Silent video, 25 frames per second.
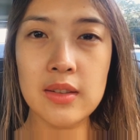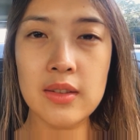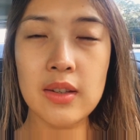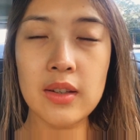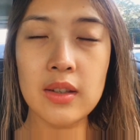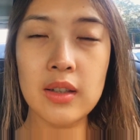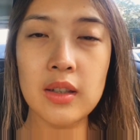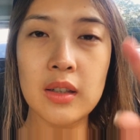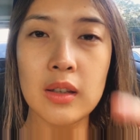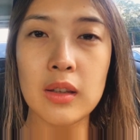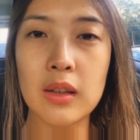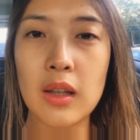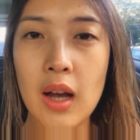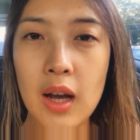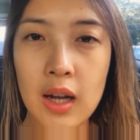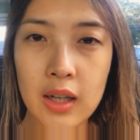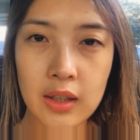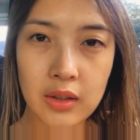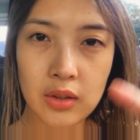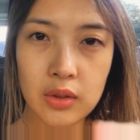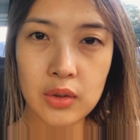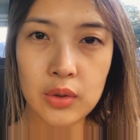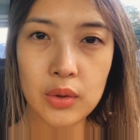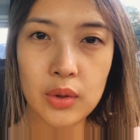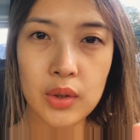The
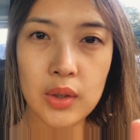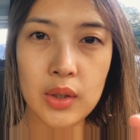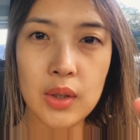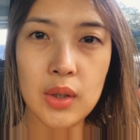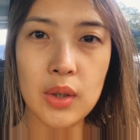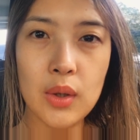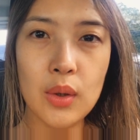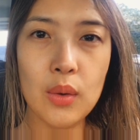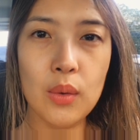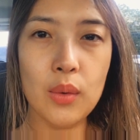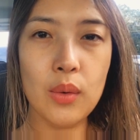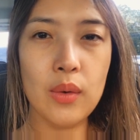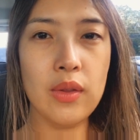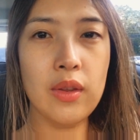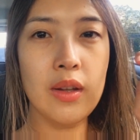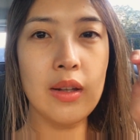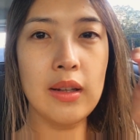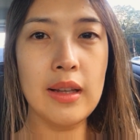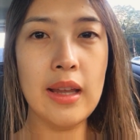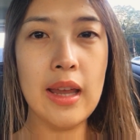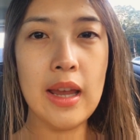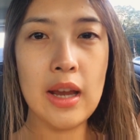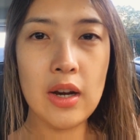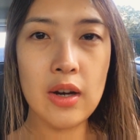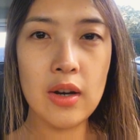clot or the
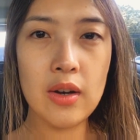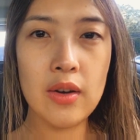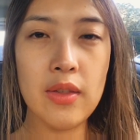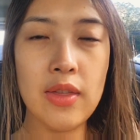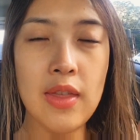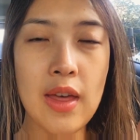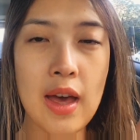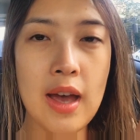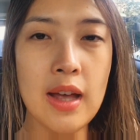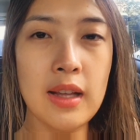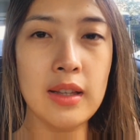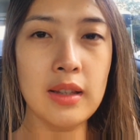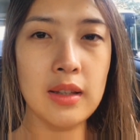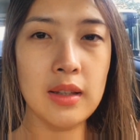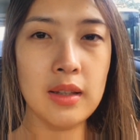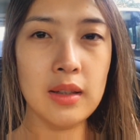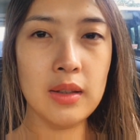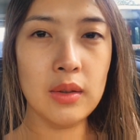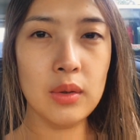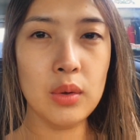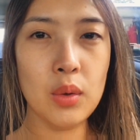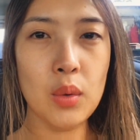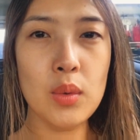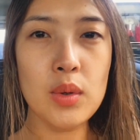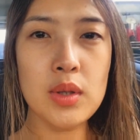layer that
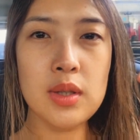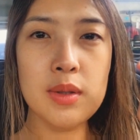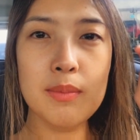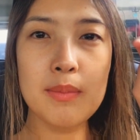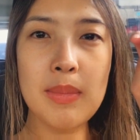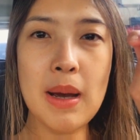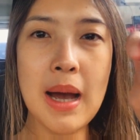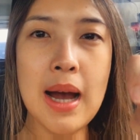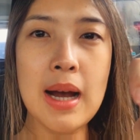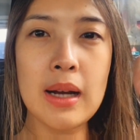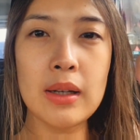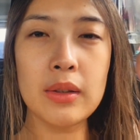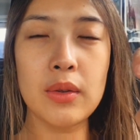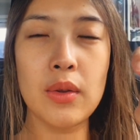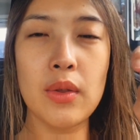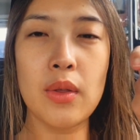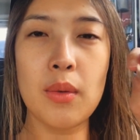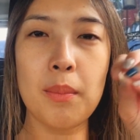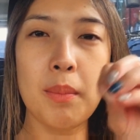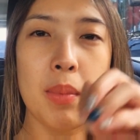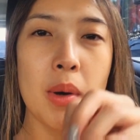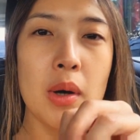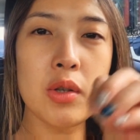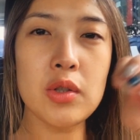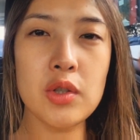goes back to the
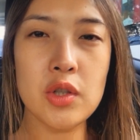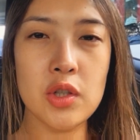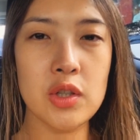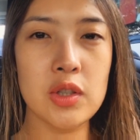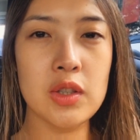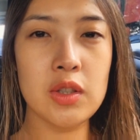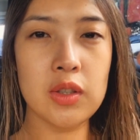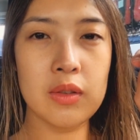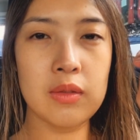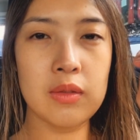punctured